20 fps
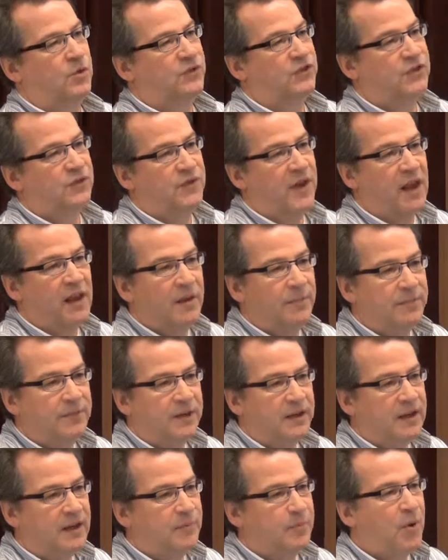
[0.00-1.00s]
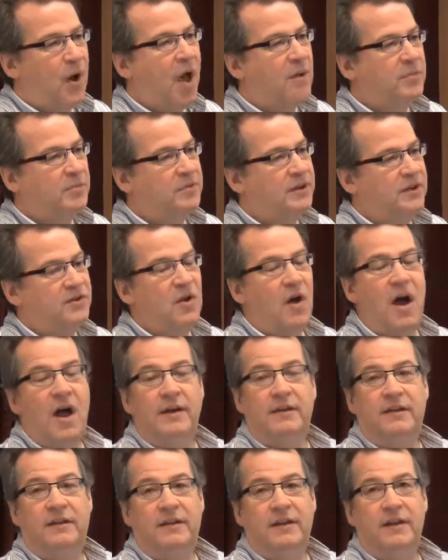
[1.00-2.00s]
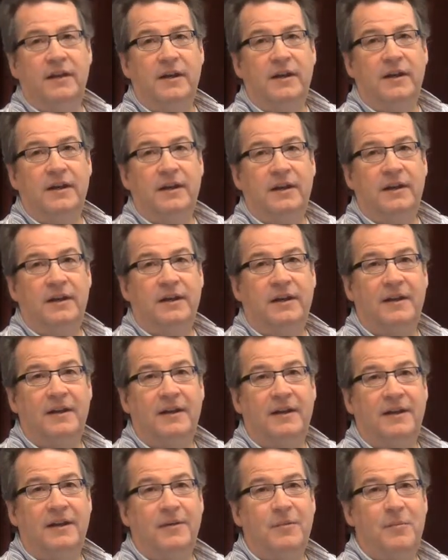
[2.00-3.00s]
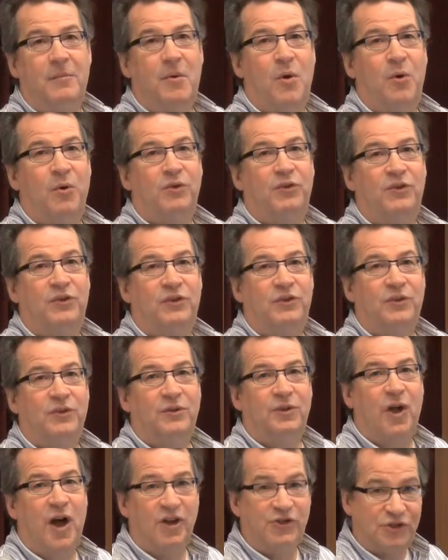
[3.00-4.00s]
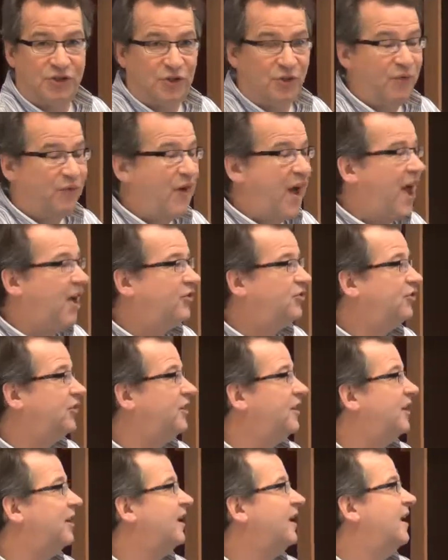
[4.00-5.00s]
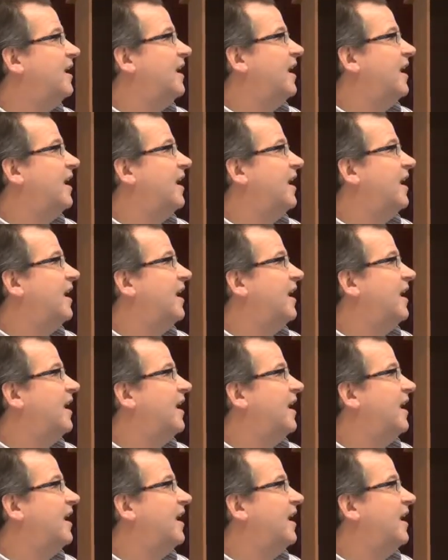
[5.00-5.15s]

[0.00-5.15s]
was developed in probably not the most logical fashion.